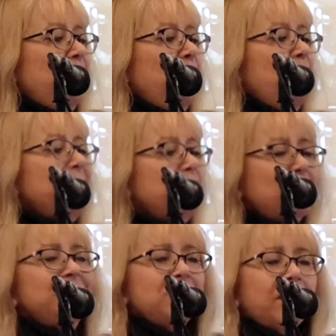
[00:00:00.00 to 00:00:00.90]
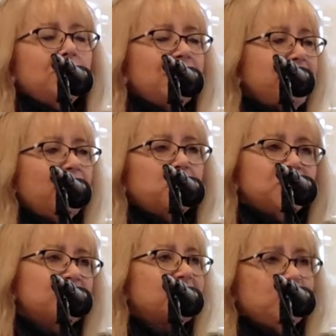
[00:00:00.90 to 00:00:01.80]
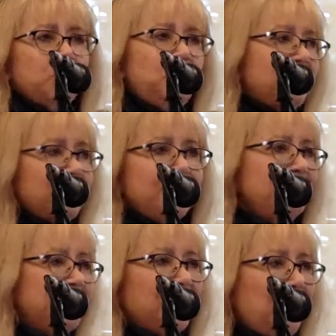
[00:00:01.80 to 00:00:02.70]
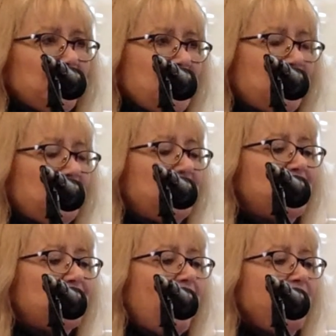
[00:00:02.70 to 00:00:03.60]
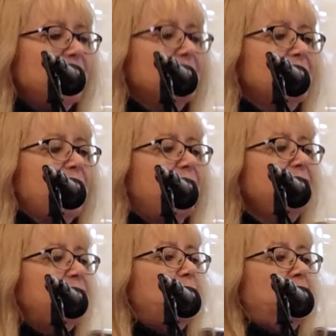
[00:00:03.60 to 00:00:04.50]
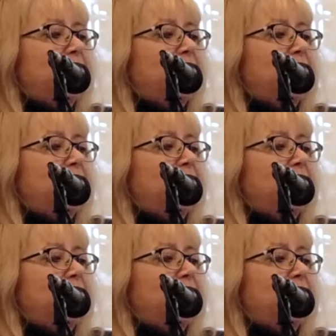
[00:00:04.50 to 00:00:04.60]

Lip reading: once again, my dad was too busy, to write the stuff,